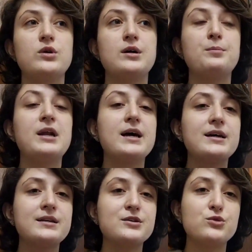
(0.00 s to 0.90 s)
apply
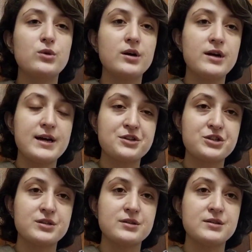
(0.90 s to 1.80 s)
it into our
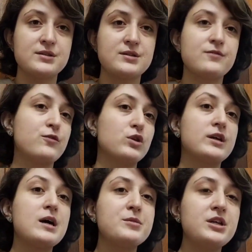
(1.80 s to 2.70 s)
actions for the
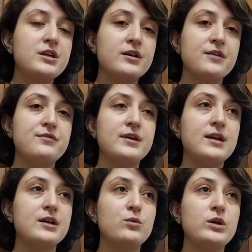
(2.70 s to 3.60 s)
coming year, I feel
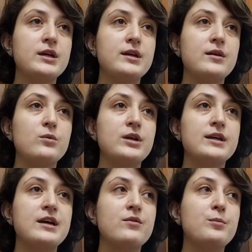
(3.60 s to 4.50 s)
like we
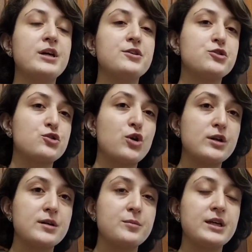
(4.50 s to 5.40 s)
can have a better
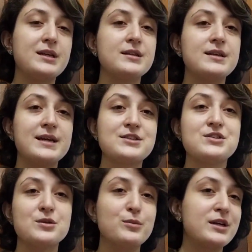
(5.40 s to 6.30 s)
shot at making the next
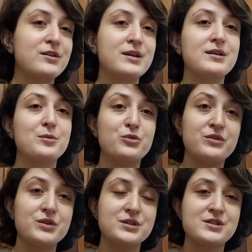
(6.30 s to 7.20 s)
year better than our
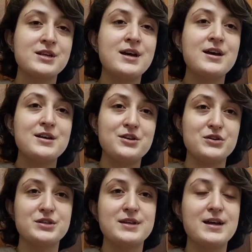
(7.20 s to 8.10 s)
previous
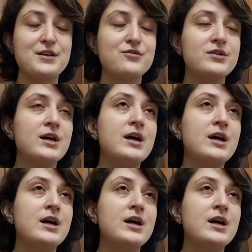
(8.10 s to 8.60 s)
years in life.